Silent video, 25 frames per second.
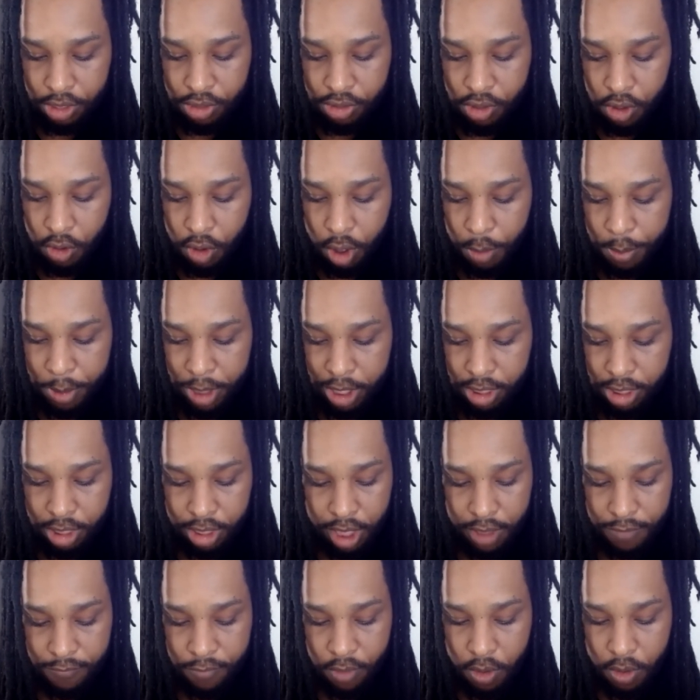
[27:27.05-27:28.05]
show up at
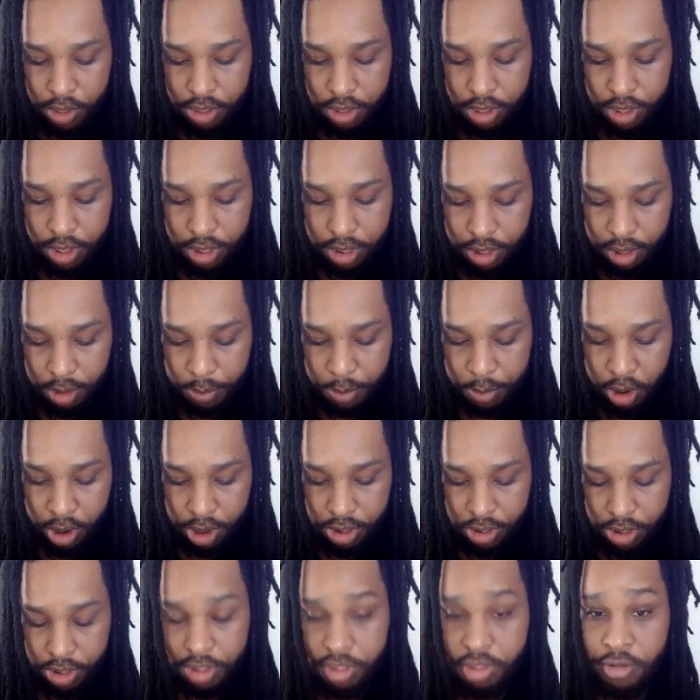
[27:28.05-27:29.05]
slave auctions to
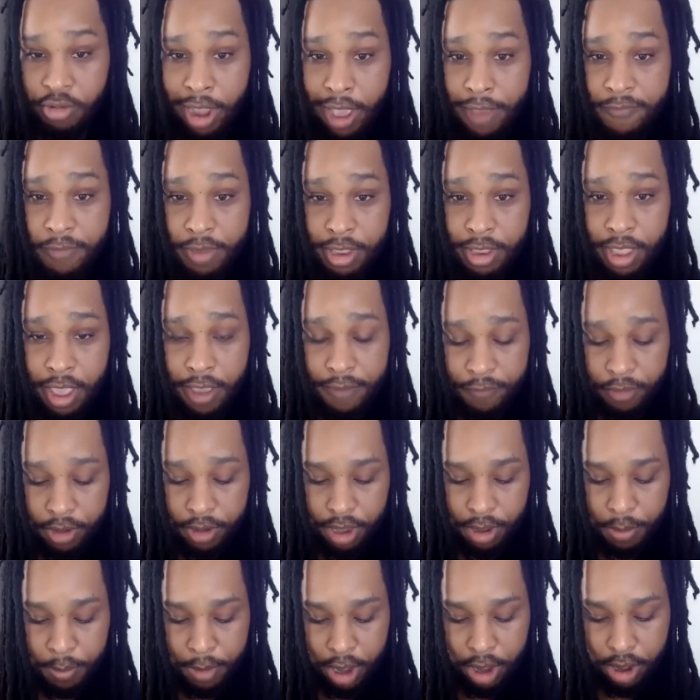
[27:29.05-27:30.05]
purchase trafficked
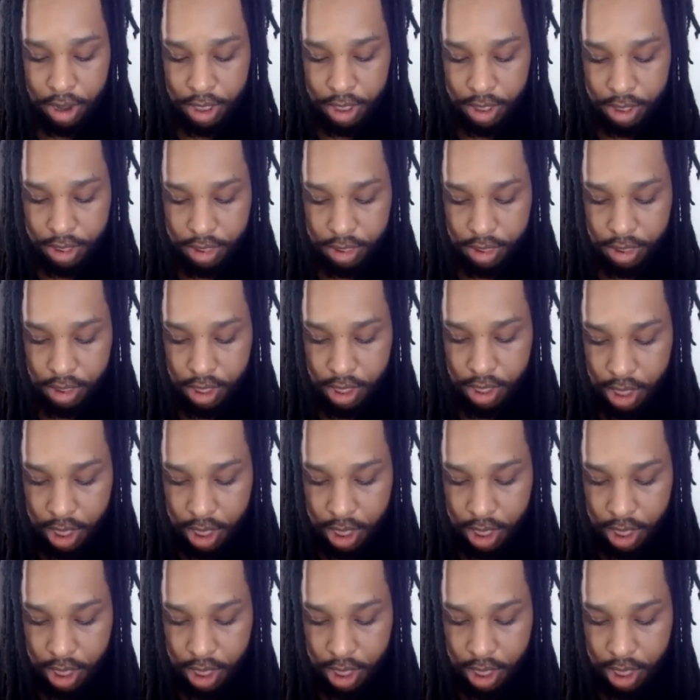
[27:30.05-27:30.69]
African Americans.